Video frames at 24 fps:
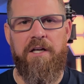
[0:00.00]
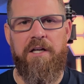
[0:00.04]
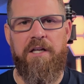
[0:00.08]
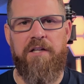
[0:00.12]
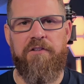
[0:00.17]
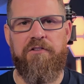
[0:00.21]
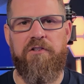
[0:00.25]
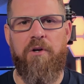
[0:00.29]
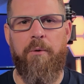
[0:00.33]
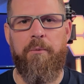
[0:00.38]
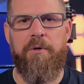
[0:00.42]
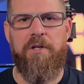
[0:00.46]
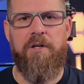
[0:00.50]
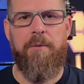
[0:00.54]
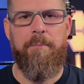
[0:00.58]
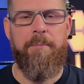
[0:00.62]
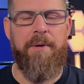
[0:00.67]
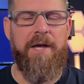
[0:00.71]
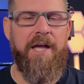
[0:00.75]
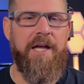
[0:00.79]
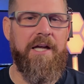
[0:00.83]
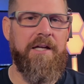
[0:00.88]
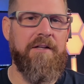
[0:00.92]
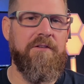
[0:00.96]
is going to
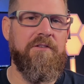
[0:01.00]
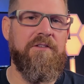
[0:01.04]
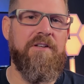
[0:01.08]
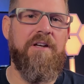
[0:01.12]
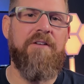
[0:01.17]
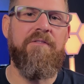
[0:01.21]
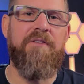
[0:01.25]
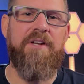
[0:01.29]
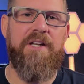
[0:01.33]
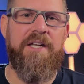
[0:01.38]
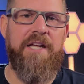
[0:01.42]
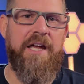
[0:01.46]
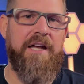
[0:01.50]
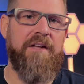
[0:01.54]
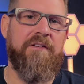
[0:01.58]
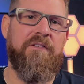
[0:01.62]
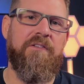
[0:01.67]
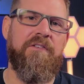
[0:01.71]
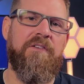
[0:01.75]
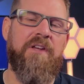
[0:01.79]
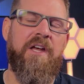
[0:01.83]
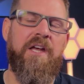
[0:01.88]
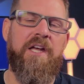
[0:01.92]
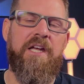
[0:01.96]
pay
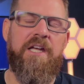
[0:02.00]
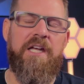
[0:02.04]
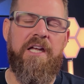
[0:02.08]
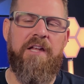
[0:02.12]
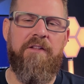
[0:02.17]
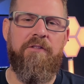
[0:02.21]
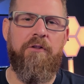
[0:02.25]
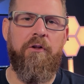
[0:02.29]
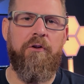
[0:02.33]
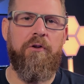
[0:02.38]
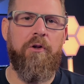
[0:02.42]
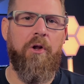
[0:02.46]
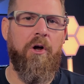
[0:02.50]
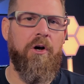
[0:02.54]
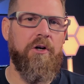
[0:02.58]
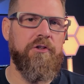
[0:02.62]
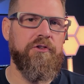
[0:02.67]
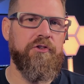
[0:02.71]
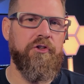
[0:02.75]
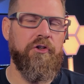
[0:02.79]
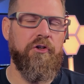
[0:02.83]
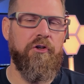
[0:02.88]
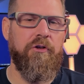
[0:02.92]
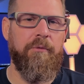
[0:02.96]
dividends in the
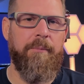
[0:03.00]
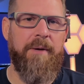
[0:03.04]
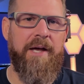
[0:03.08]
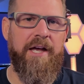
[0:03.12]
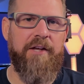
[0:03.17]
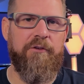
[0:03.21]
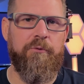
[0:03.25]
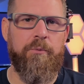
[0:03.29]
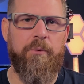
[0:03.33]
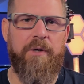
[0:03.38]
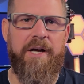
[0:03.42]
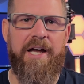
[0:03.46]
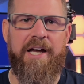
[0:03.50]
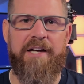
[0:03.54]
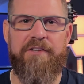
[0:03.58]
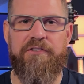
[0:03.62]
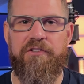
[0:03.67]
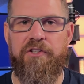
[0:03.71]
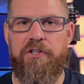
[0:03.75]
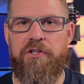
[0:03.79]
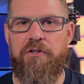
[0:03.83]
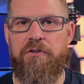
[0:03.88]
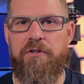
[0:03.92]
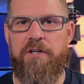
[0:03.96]
long term as we're
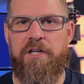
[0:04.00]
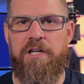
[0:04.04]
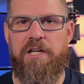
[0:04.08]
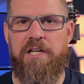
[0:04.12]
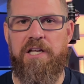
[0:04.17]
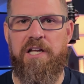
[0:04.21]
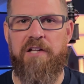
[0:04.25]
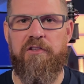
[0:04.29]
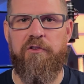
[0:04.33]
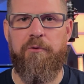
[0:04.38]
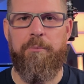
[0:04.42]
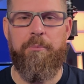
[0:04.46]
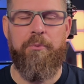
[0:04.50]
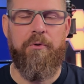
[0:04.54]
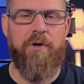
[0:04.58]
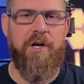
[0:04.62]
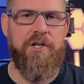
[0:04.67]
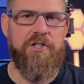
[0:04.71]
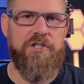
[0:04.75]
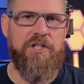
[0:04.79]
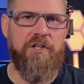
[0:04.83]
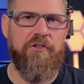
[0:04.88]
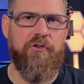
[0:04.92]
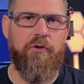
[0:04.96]
executing against
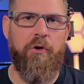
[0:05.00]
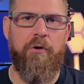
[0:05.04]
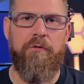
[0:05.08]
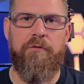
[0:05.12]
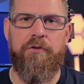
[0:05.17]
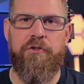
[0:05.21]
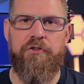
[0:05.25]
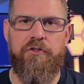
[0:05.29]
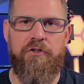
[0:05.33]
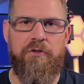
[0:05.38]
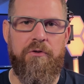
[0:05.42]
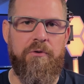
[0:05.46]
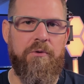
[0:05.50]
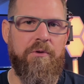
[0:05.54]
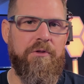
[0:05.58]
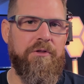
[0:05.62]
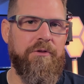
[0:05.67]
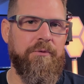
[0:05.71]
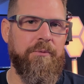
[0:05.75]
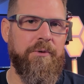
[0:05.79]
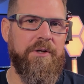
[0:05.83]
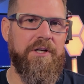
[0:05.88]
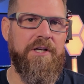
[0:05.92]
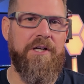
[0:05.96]
projects over two,
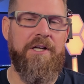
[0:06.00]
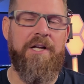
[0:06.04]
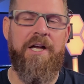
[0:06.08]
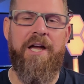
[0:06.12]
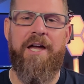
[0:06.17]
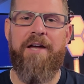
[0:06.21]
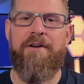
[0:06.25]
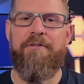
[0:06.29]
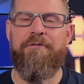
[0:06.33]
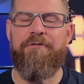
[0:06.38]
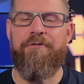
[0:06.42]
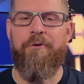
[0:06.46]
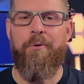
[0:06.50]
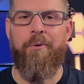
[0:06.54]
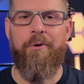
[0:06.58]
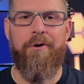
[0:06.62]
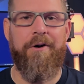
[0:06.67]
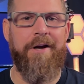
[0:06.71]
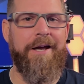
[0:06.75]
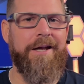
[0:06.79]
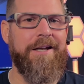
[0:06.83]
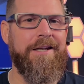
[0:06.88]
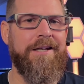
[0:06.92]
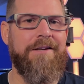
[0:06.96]
three,
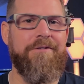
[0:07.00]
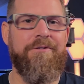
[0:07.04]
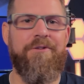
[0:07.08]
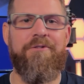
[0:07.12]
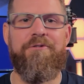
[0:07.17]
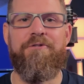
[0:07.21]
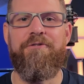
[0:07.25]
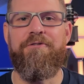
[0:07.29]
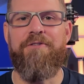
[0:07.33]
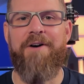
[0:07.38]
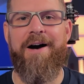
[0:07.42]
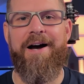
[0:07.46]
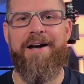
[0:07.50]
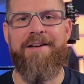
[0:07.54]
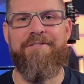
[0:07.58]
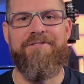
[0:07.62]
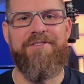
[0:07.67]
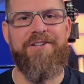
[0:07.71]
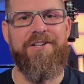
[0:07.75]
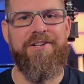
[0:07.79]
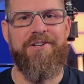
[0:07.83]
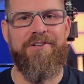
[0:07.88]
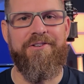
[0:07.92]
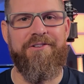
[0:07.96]
four, and even five
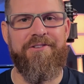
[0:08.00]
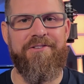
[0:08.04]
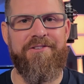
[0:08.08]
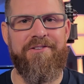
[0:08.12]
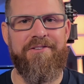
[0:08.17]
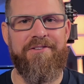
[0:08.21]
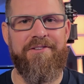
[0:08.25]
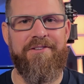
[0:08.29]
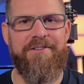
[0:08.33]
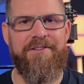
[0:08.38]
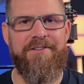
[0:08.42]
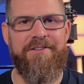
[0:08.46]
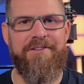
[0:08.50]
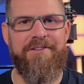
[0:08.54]
years.